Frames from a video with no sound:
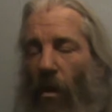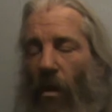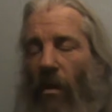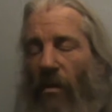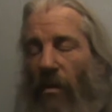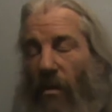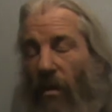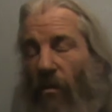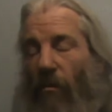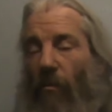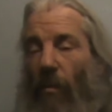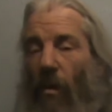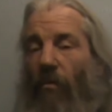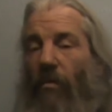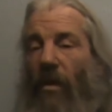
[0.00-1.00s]
single
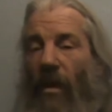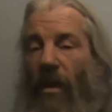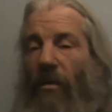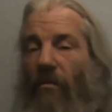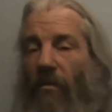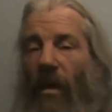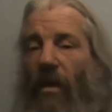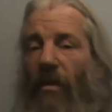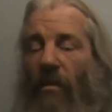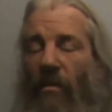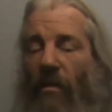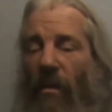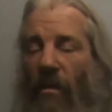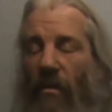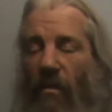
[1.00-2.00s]
malt extract.
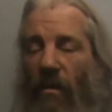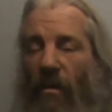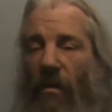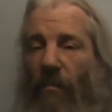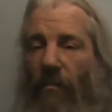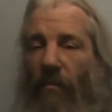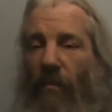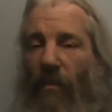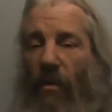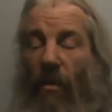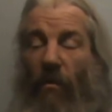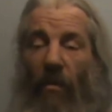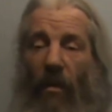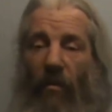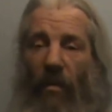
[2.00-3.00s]
It's a
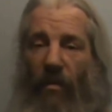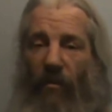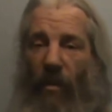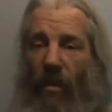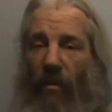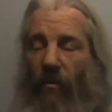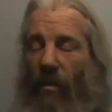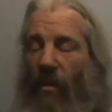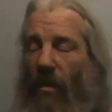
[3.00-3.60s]
2-row as well.